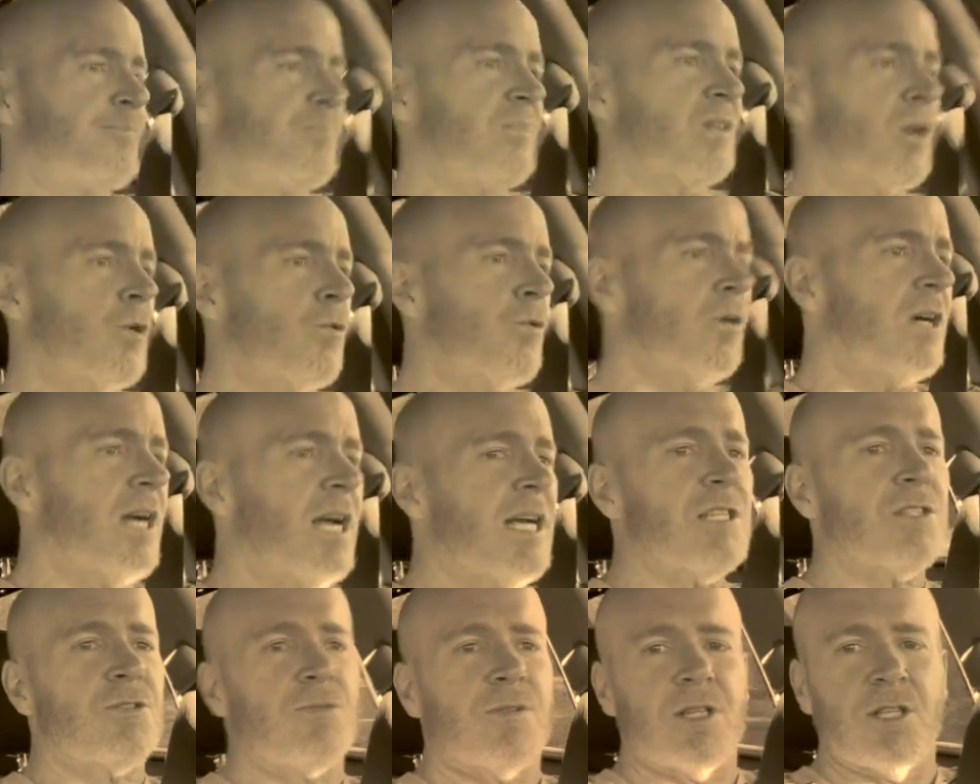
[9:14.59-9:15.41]

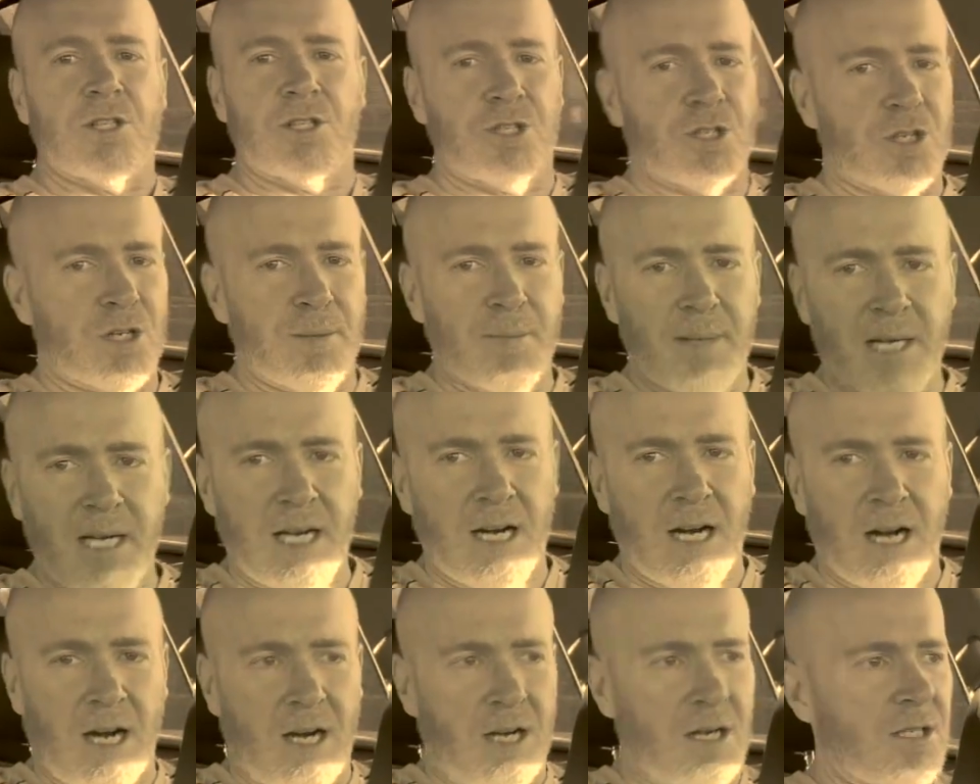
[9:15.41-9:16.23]
Whereas with the German
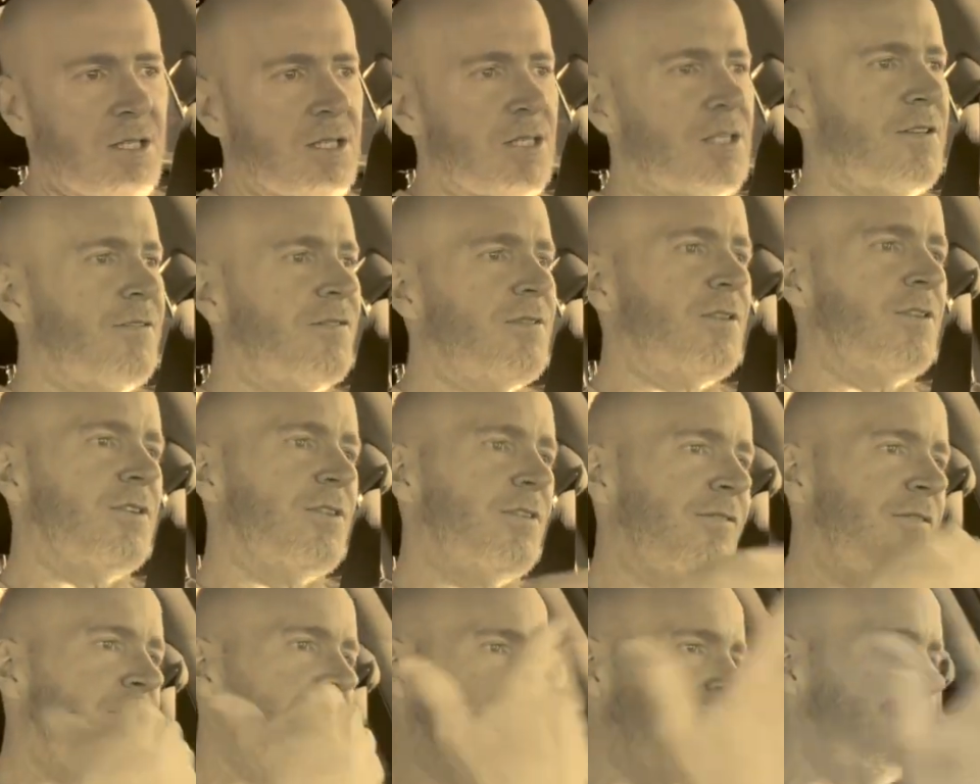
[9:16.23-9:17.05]
cars, if they're a
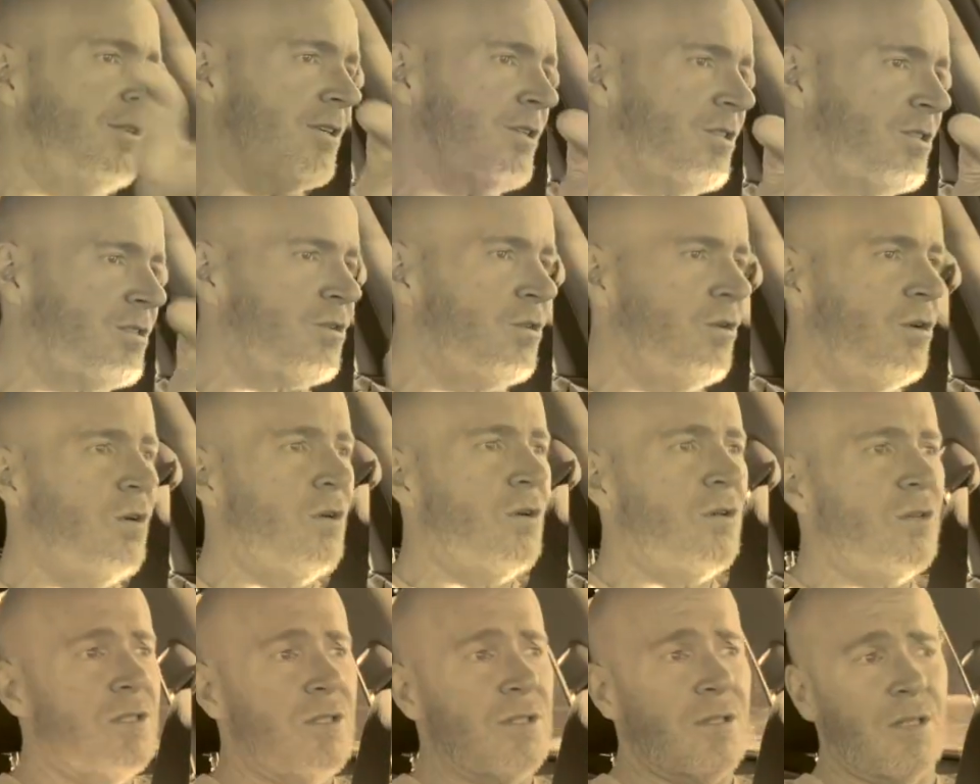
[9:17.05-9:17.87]
few years
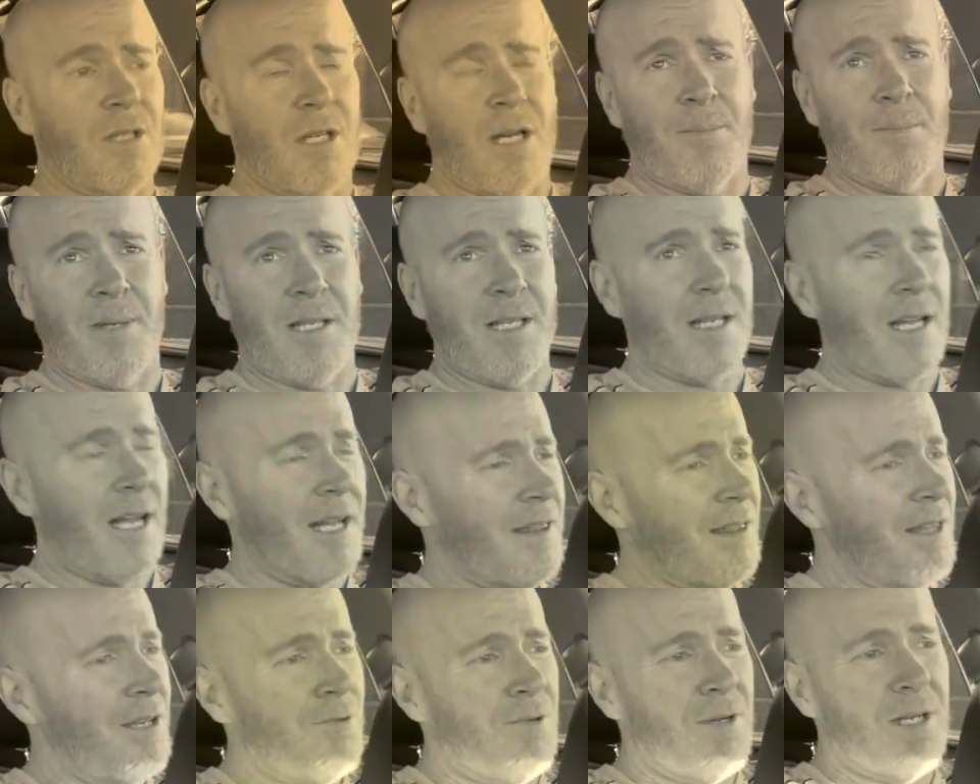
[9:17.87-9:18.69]
old, I mean, I
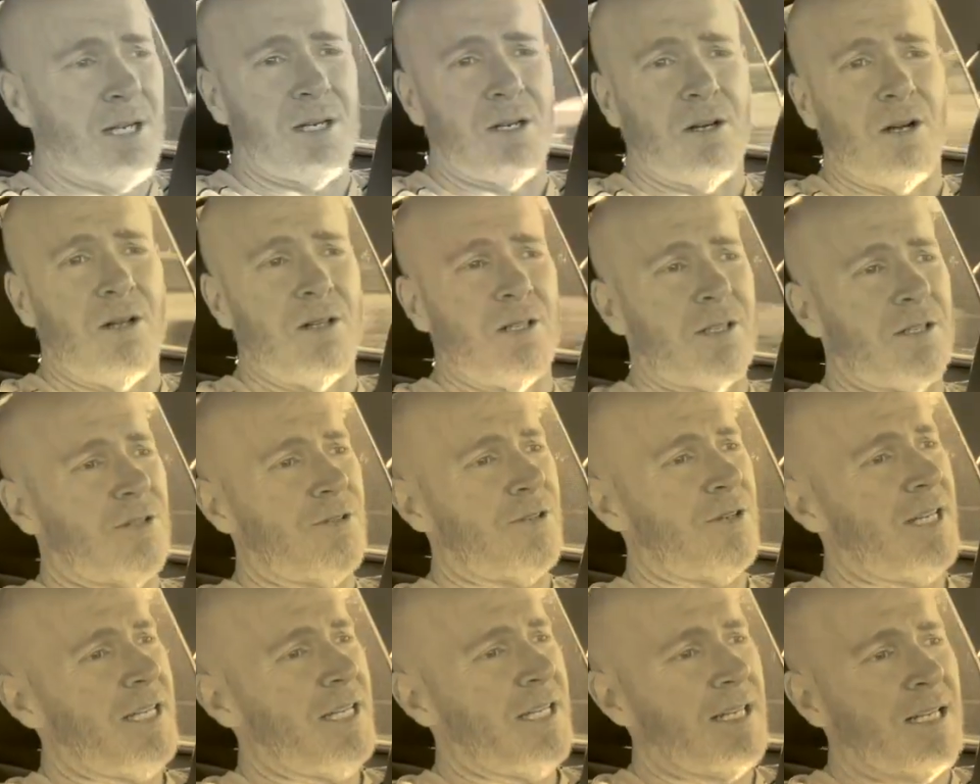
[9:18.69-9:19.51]
think we can all
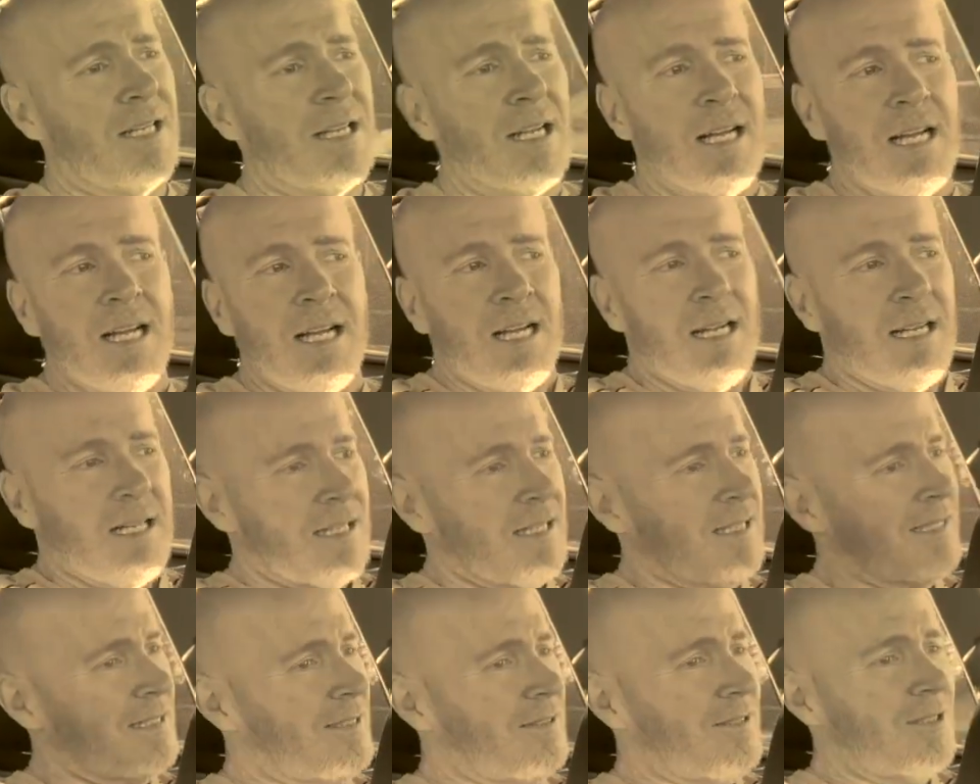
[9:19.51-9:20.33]
agree,
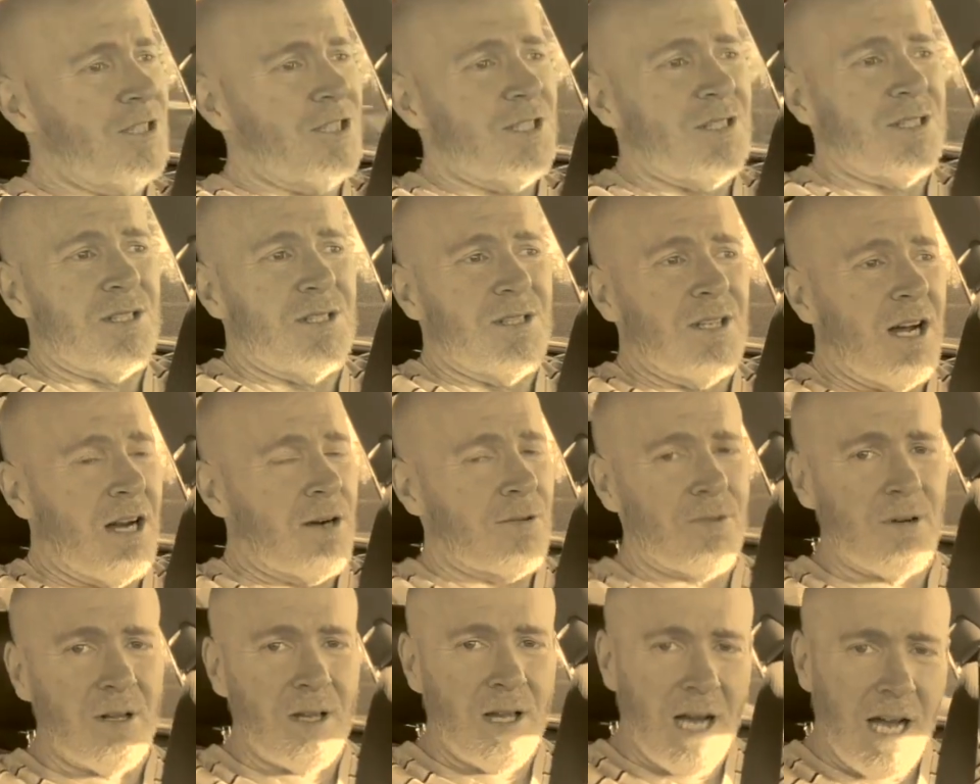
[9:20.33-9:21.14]
they're just not
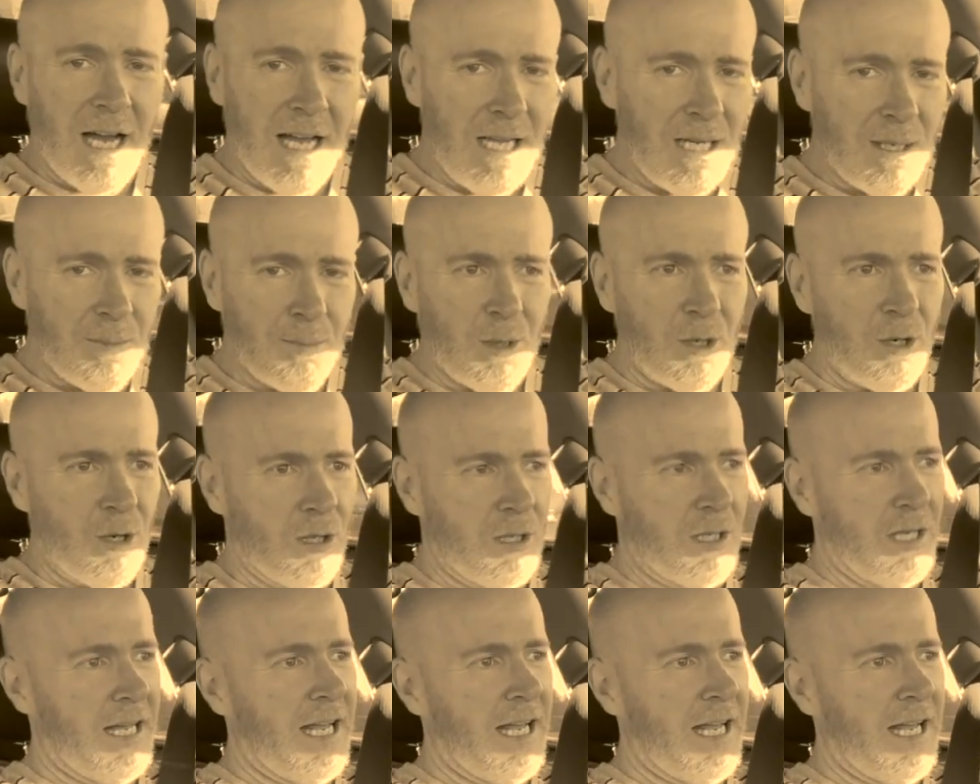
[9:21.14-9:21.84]
reliable.